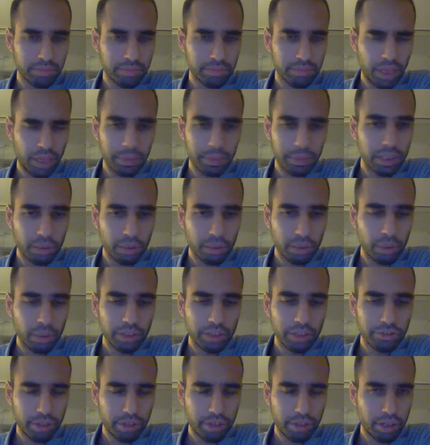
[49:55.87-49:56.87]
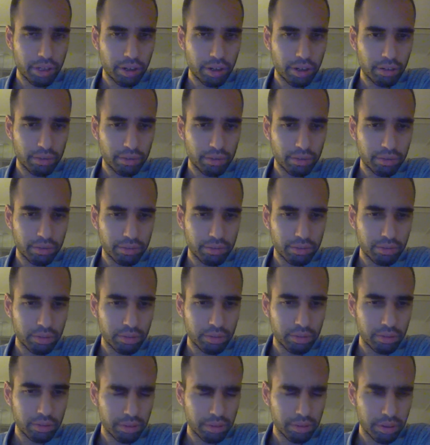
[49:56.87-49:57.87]
I mean, the queen's traded off.
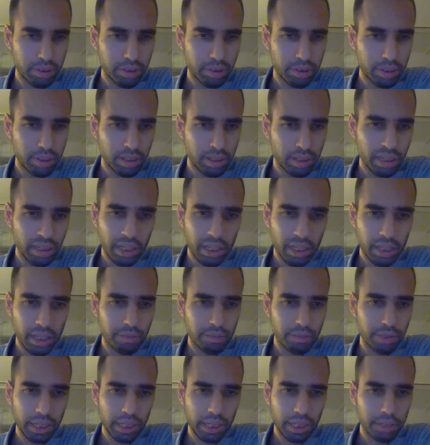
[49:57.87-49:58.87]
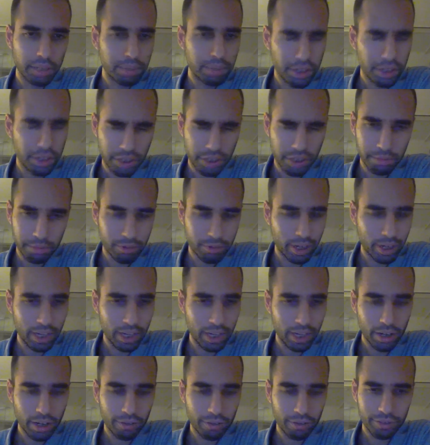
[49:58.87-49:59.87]
If we get the bishop
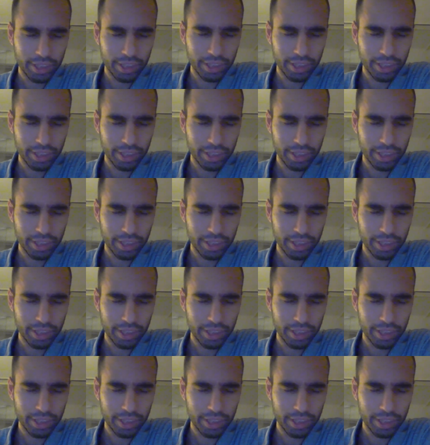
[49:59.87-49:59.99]
traded off for